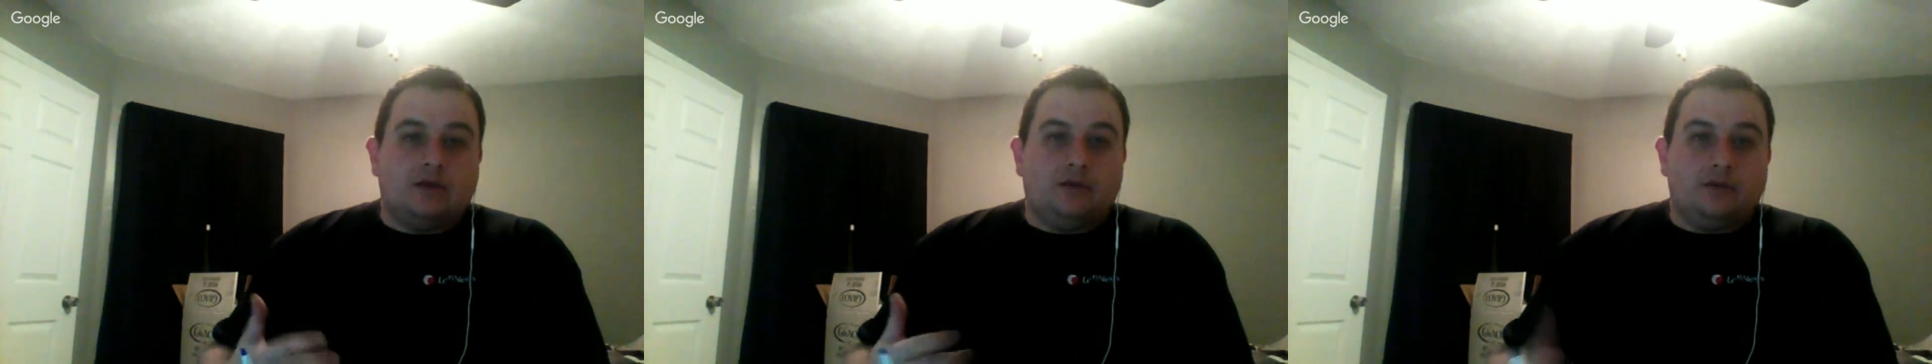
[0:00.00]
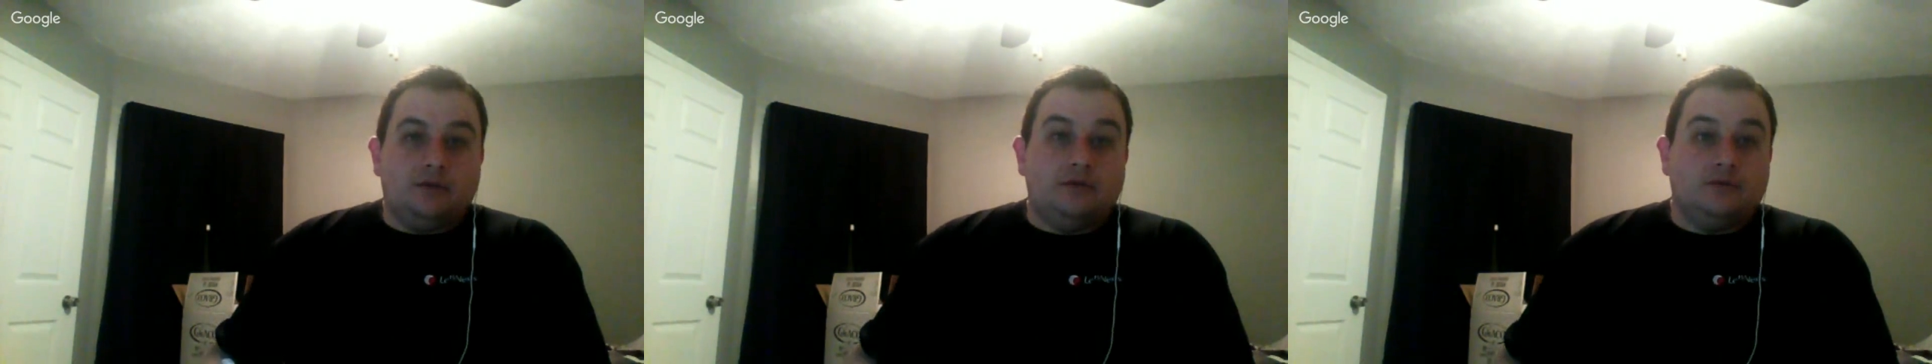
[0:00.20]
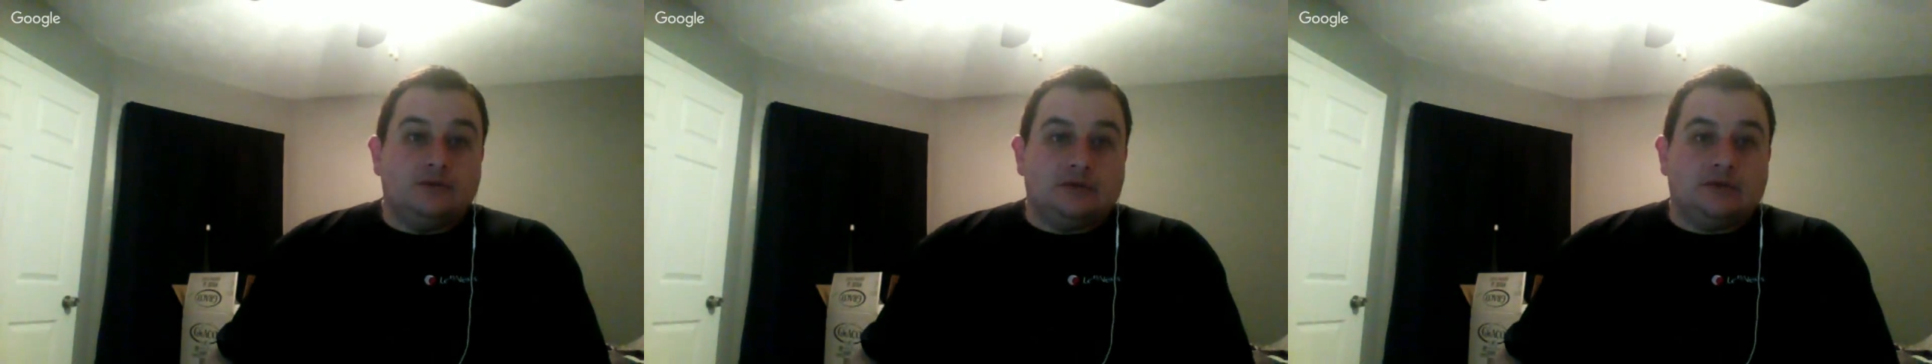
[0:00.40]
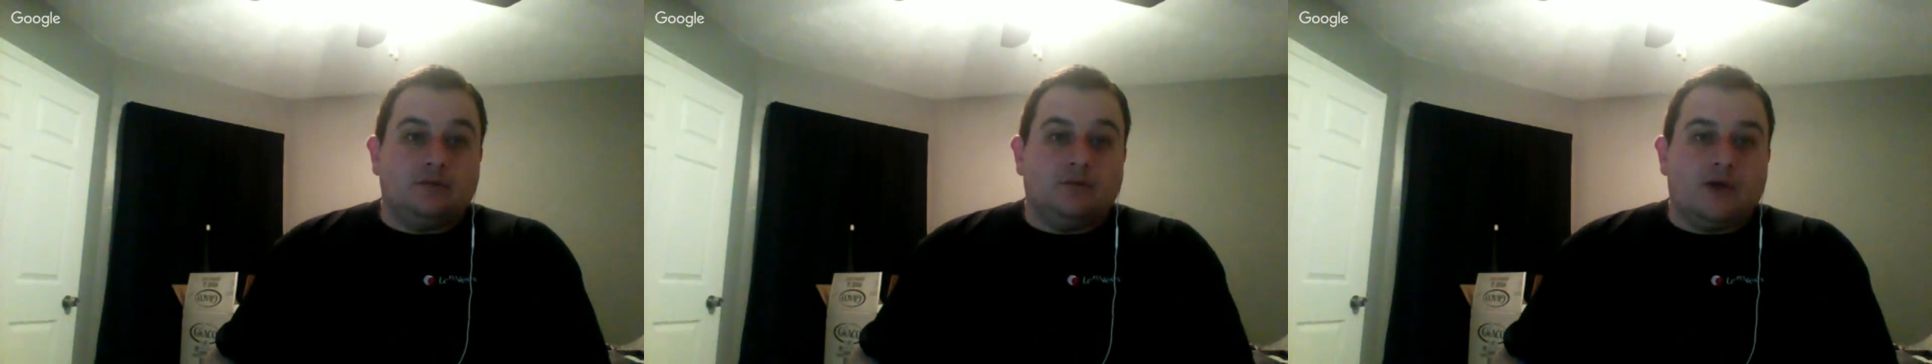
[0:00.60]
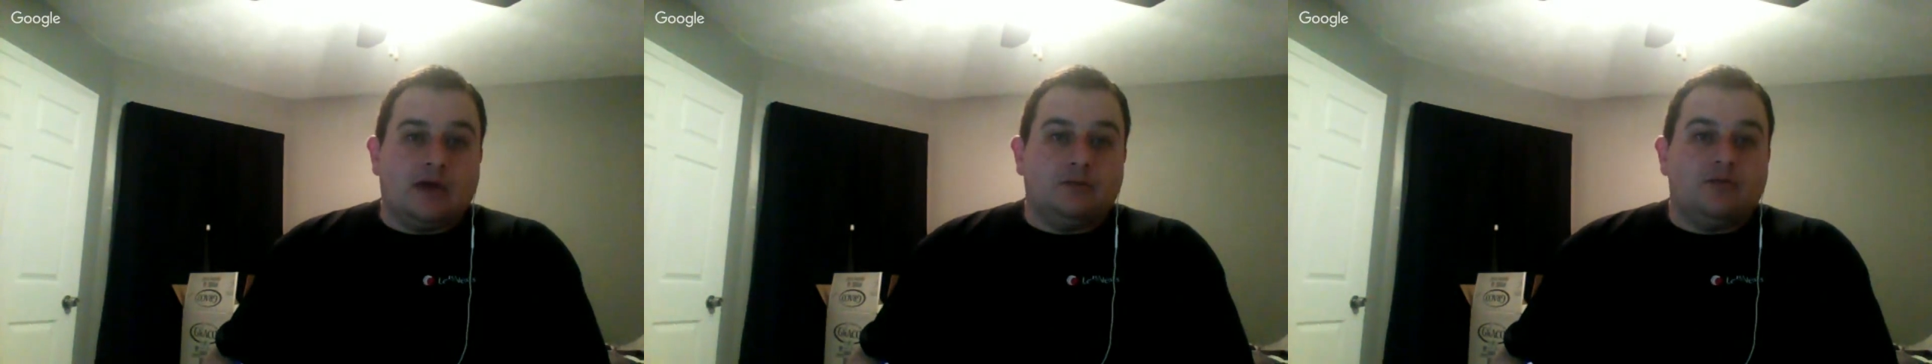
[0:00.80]
lose some
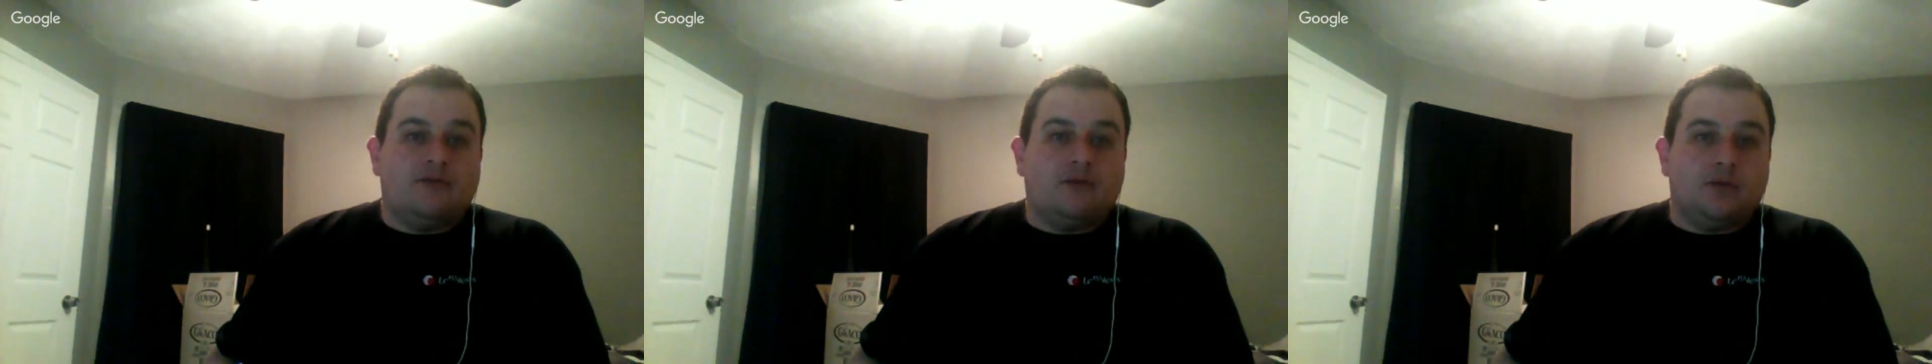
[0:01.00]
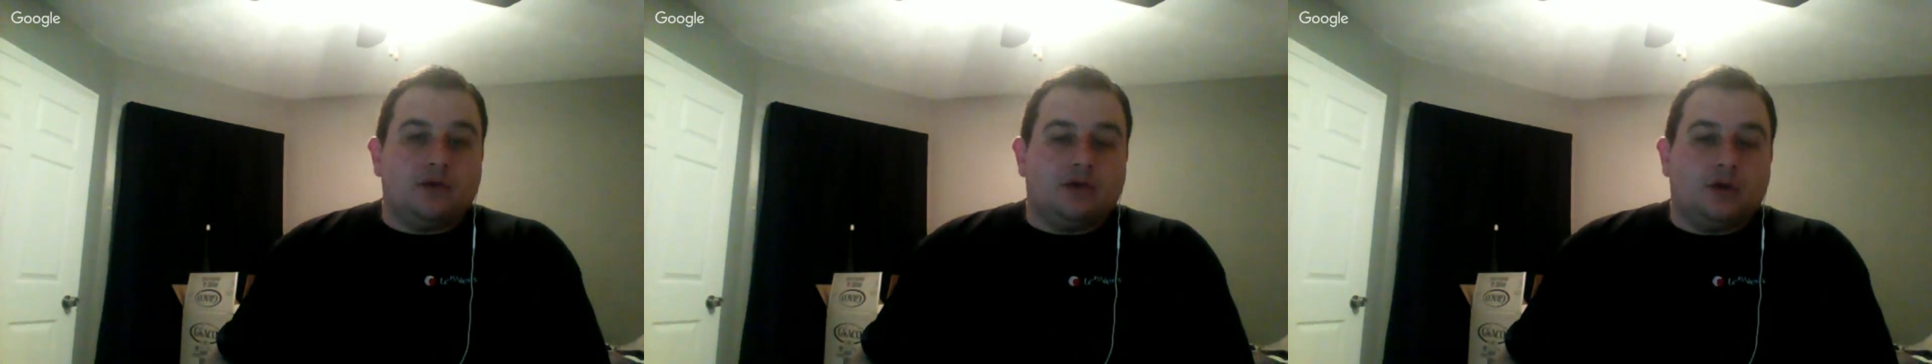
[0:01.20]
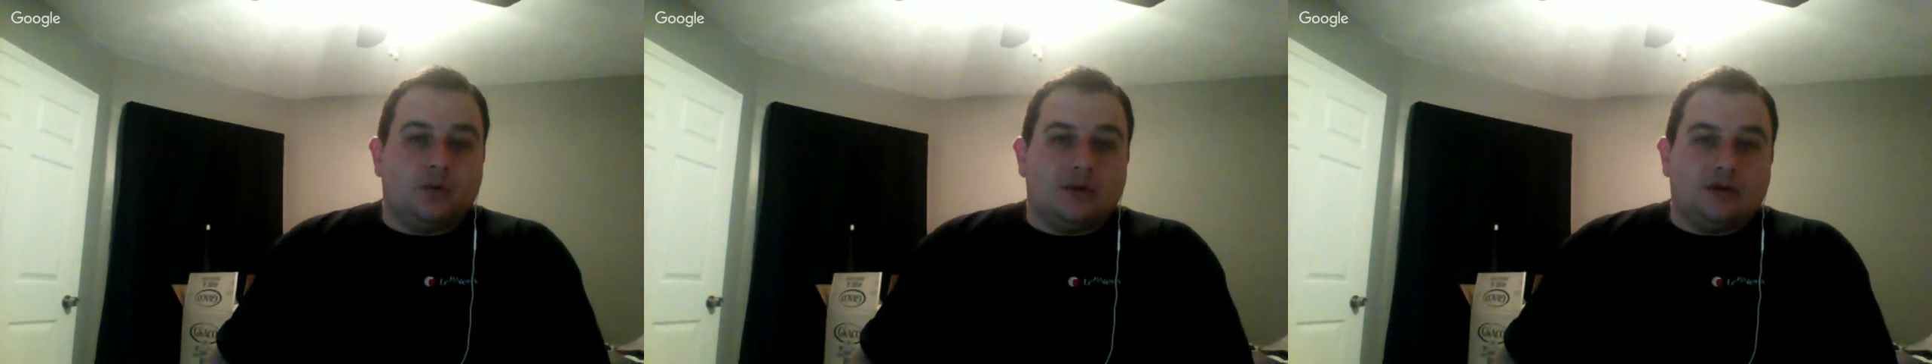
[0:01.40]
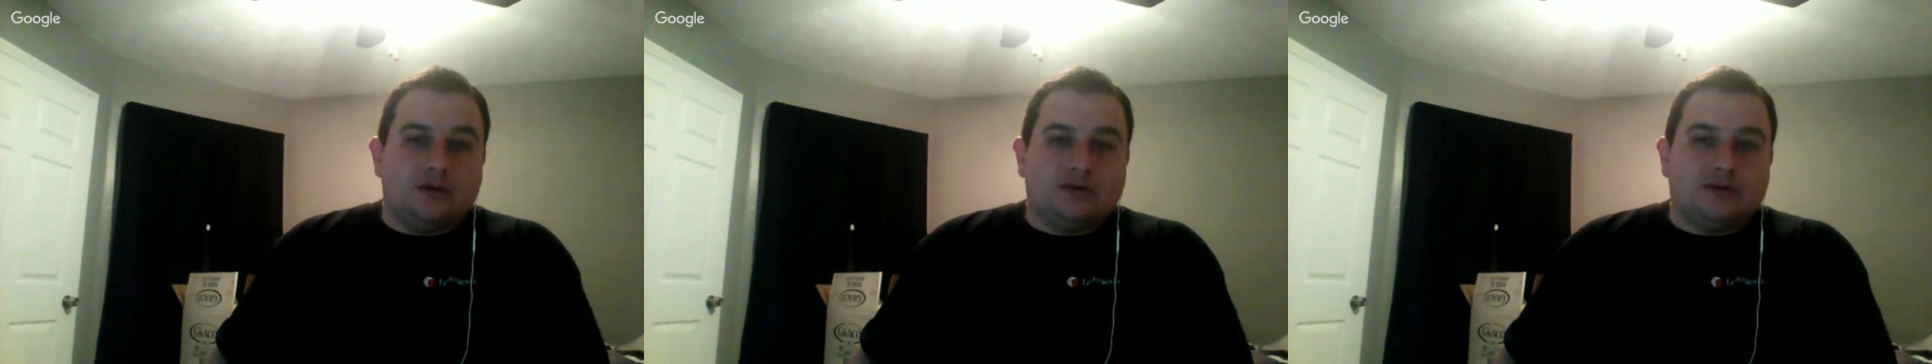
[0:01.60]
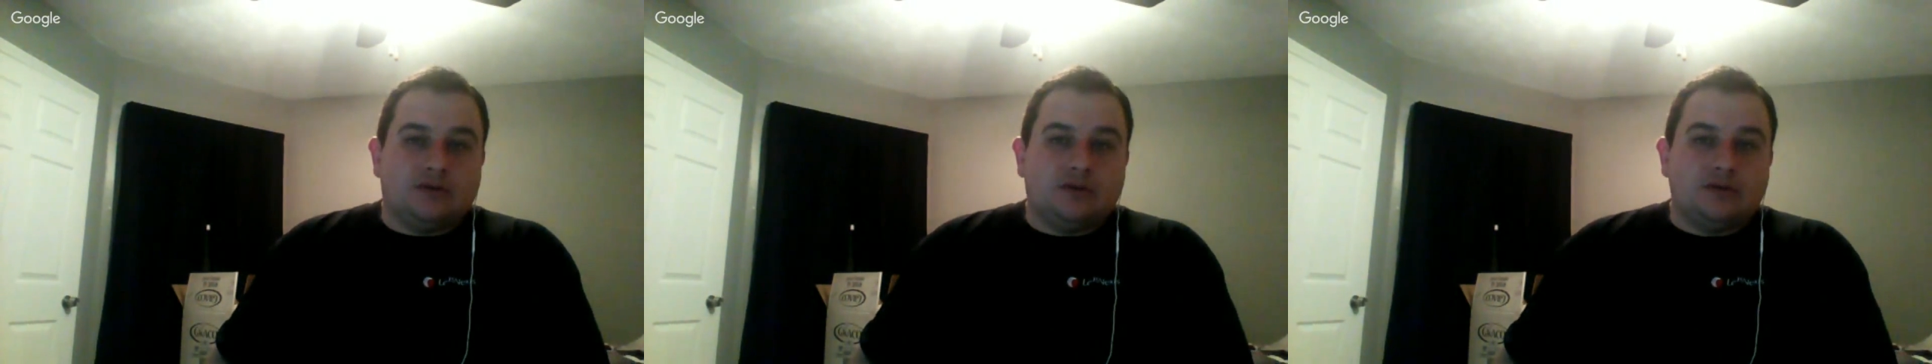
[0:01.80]
weight before you go into
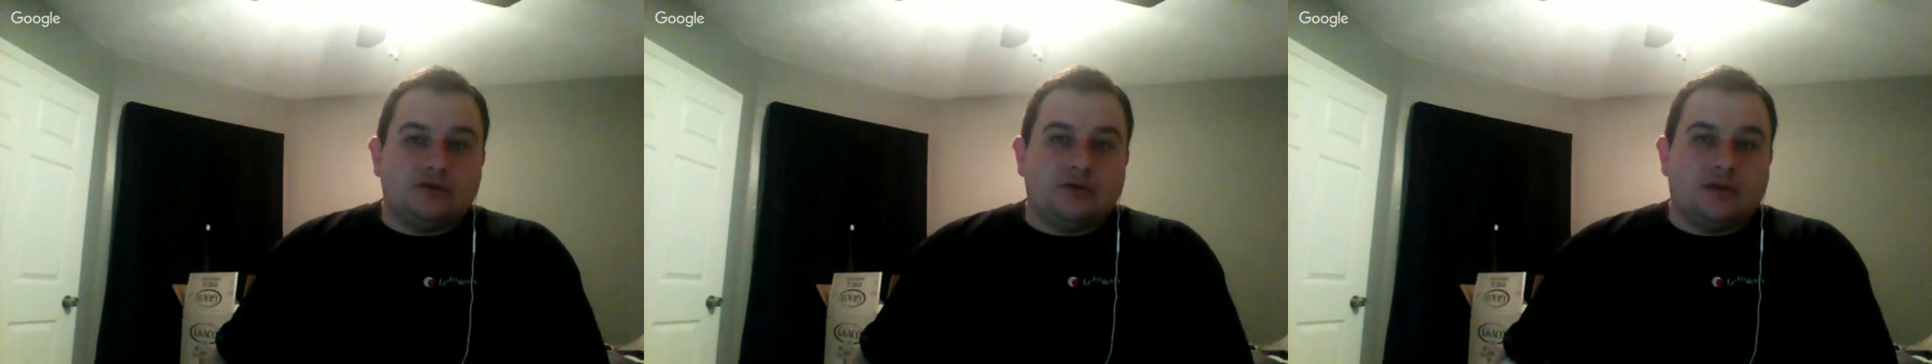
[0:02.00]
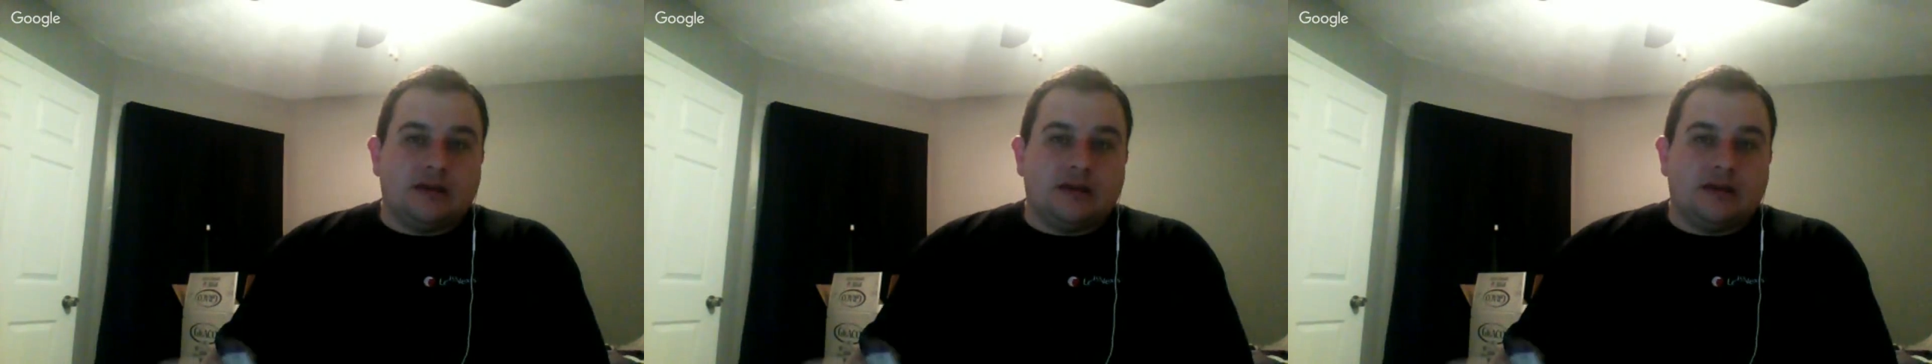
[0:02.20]
surgery